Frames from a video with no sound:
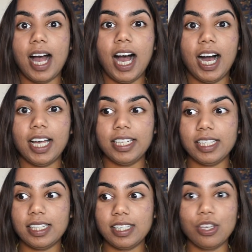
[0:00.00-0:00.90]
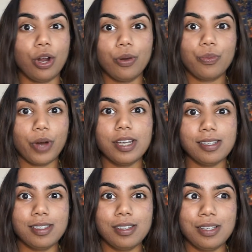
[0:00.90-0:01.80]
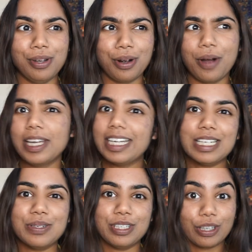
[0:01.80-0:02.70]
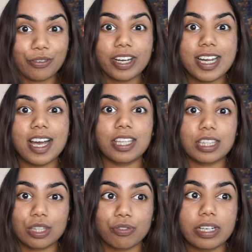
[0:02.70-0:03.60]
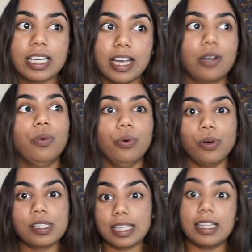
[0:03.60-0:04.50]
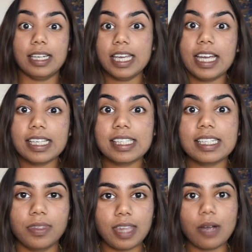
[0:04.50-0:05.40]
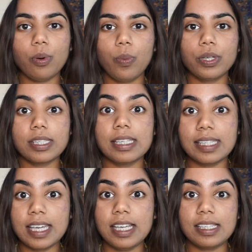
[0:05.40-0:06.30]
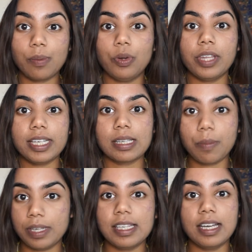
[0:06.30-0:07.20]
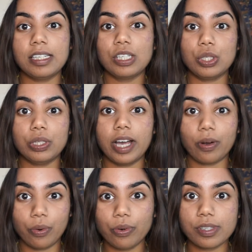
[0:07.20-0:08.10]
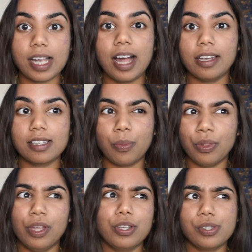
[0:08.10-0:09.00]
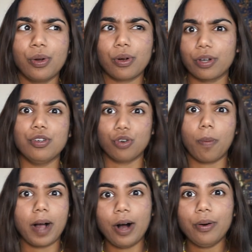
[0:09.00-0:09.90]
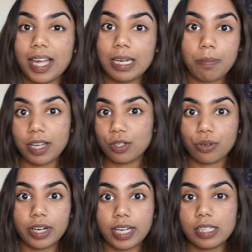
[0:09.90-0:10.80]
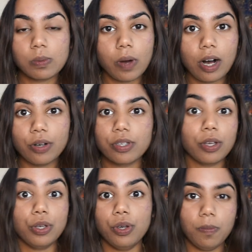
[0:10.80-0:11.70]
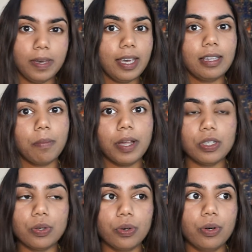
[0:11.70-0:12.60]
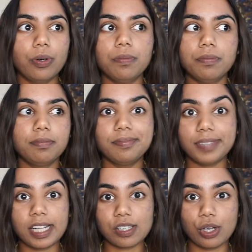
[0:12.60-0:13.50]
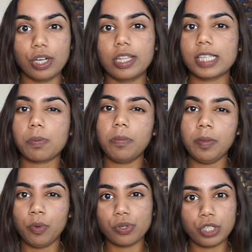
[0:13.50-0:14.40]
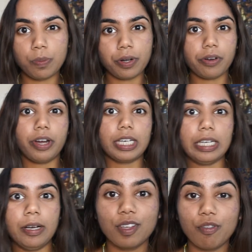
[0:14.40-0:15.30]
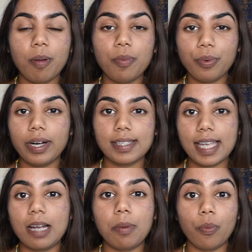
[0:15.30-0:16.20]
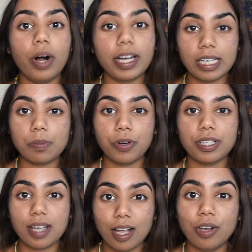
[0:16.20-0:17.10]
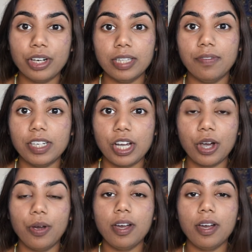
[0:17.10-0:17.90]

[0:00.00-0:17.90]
And you know, when you're going into a degree, a 3-year course at the least, they will want to see someone that is committed to their course and someone that is not going to drop out. Any mentoring as well, so you being the mentor, that's good. That's probably more supercurricular. Remember what I was saying about work experience earlier in the video.